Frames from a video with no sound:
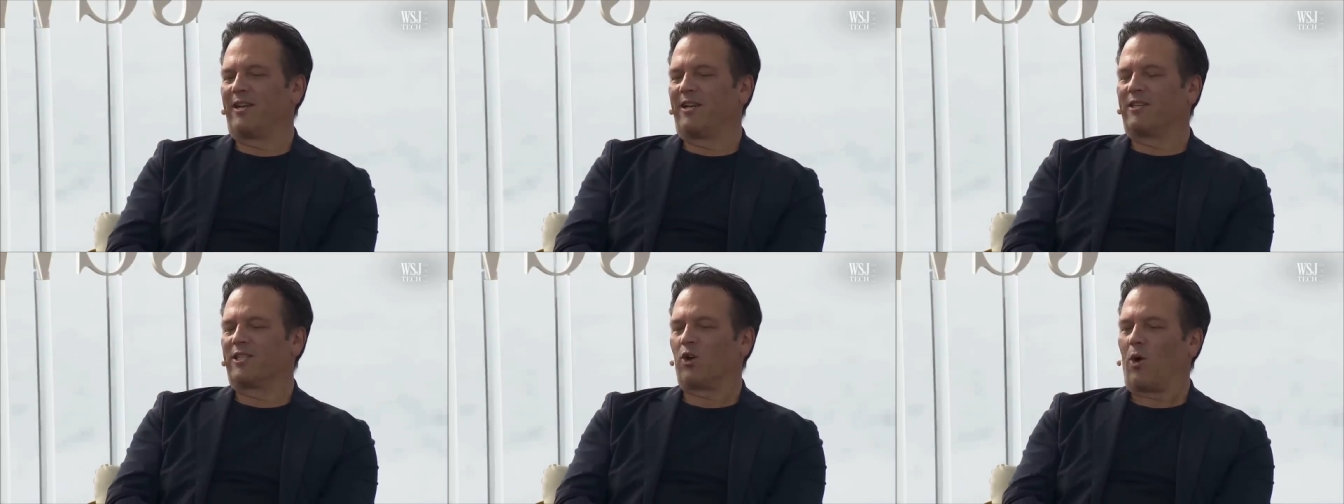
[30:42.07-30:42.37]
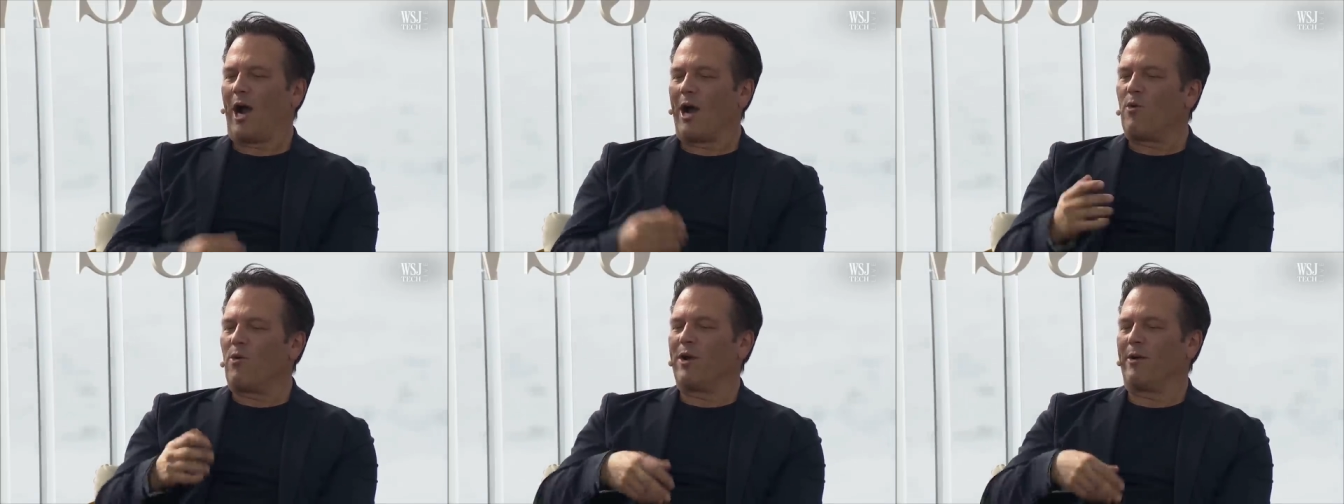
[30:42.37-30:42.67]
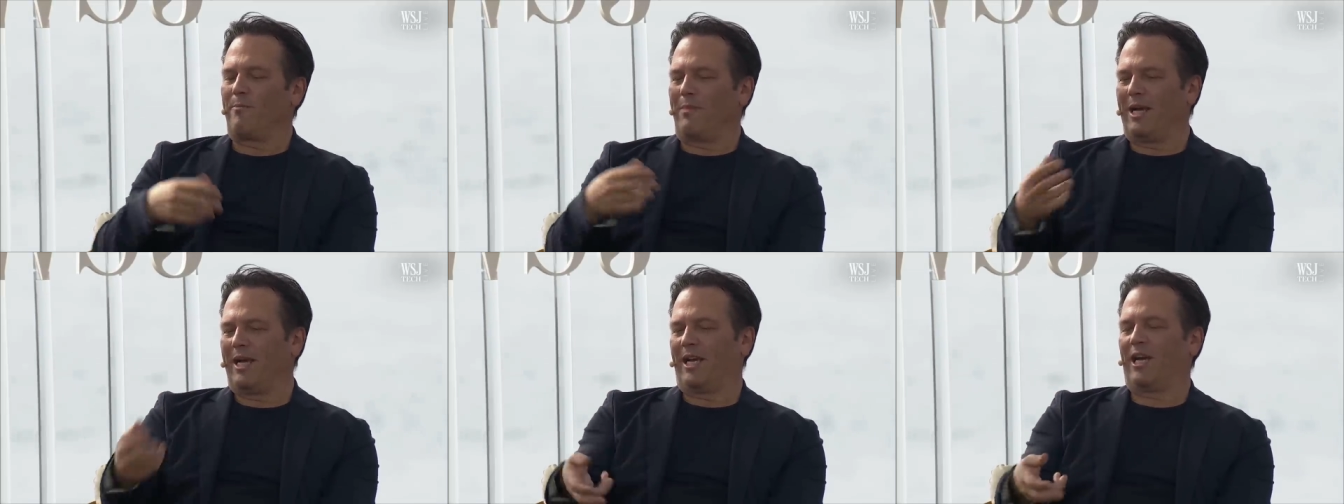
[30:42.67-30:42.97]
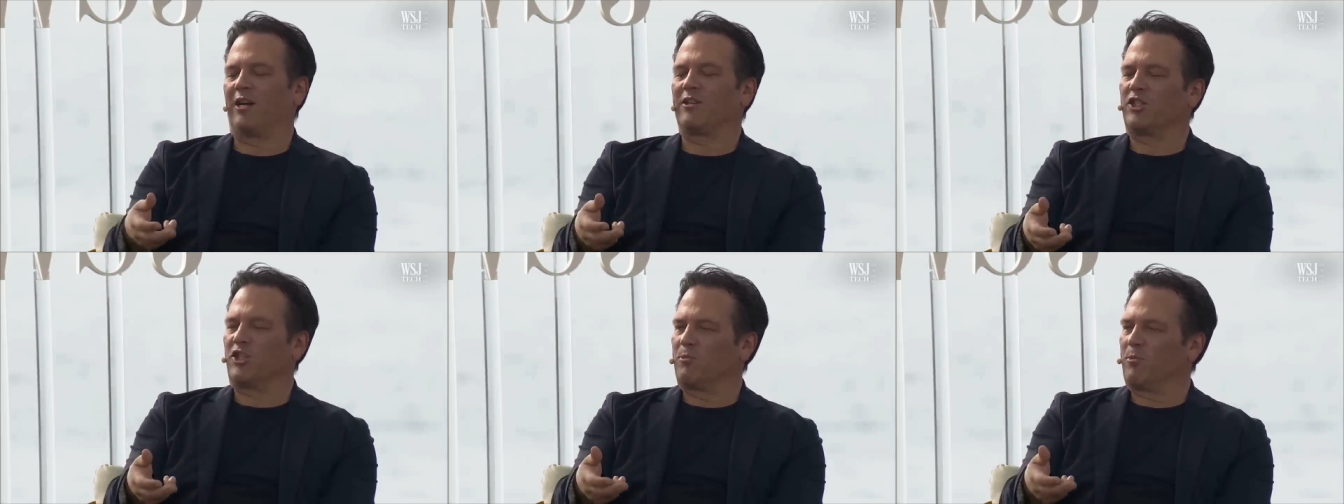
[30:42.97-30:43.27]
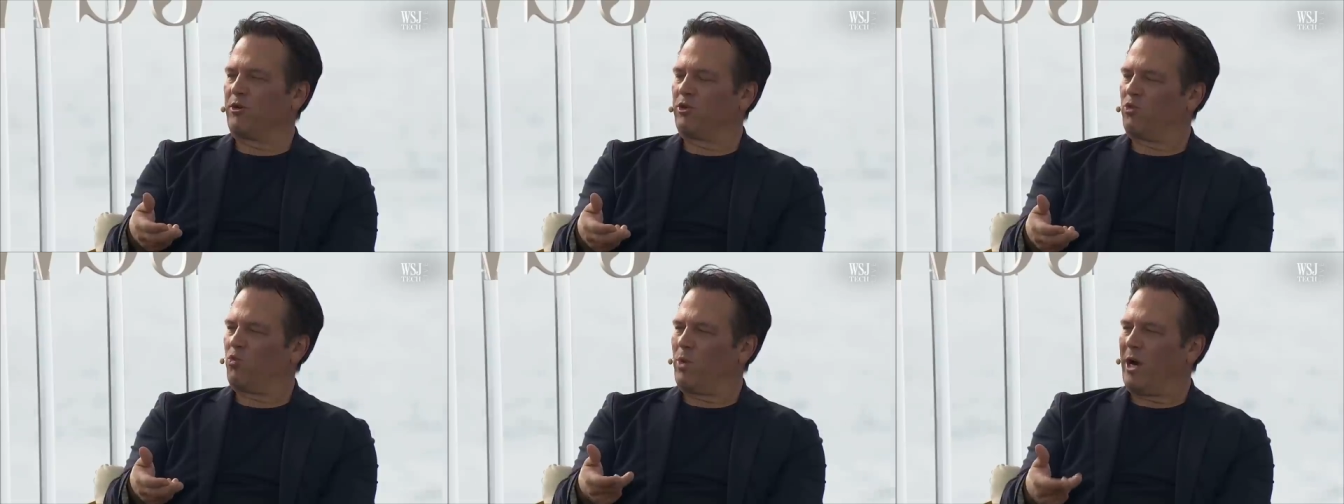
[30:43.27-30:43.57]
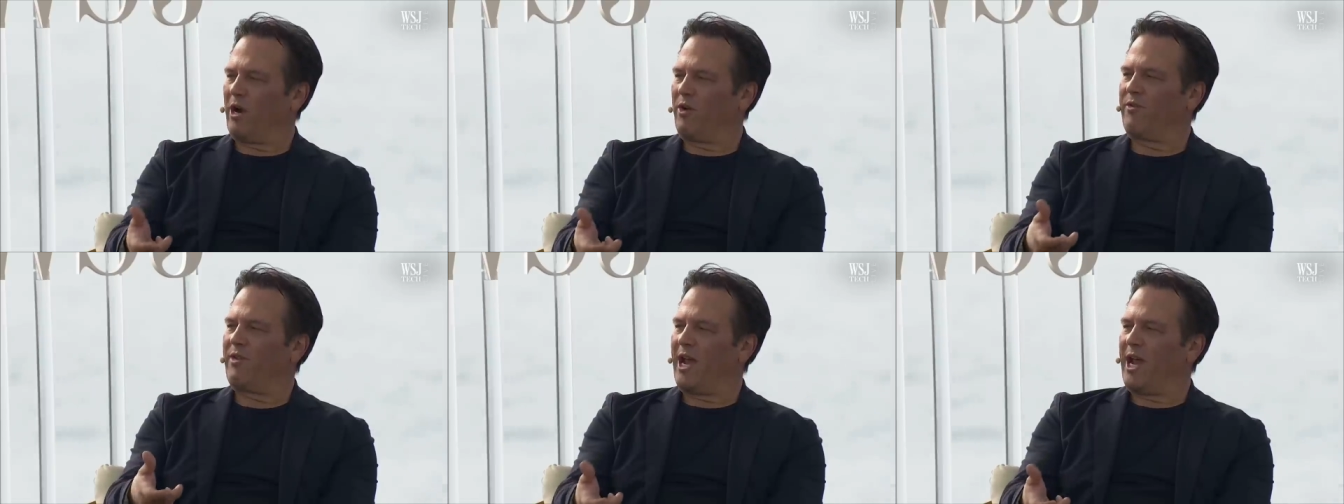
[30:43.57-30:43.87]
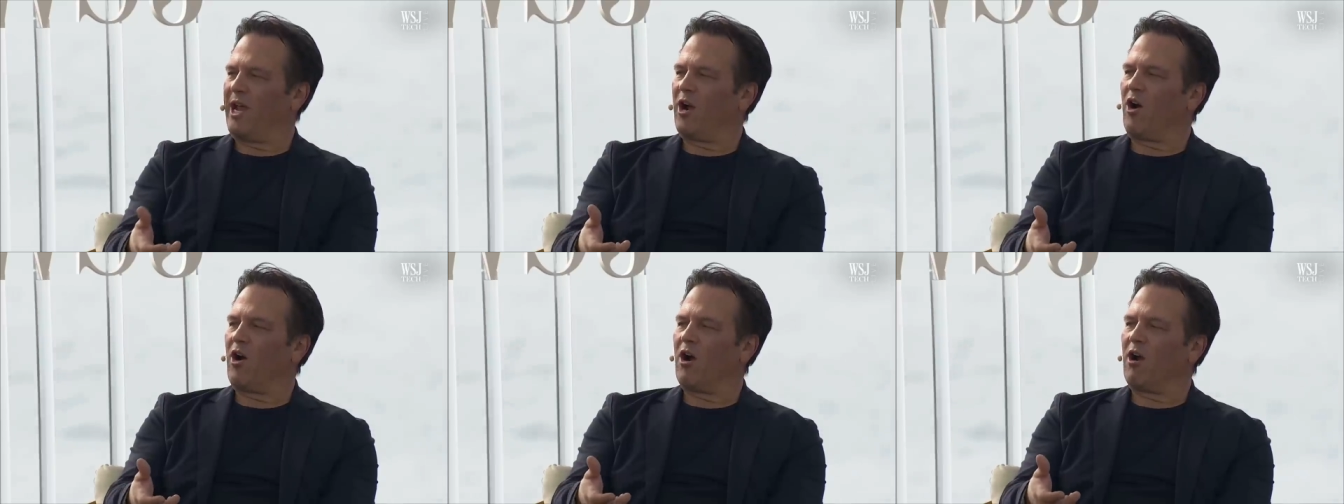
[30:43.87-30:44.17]
So I want to meet customers where
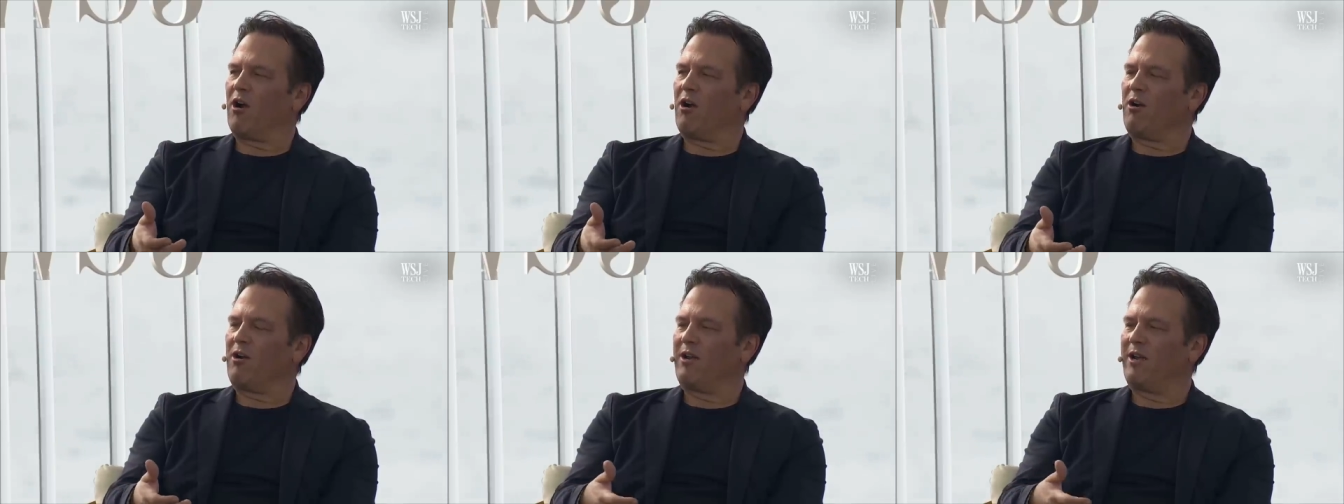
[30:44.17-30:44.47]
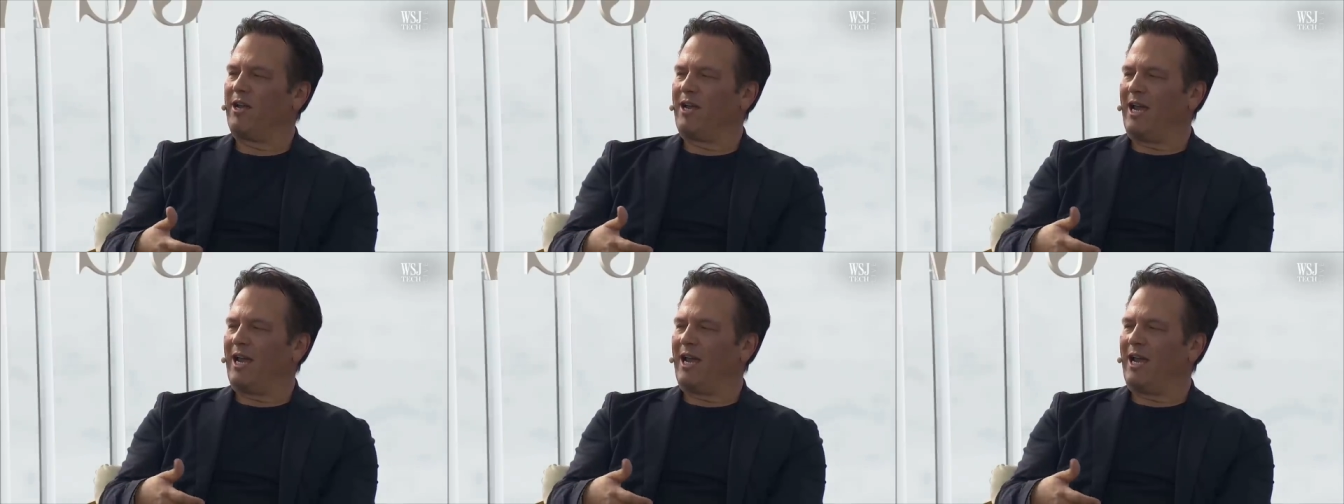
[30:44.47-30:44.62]
they are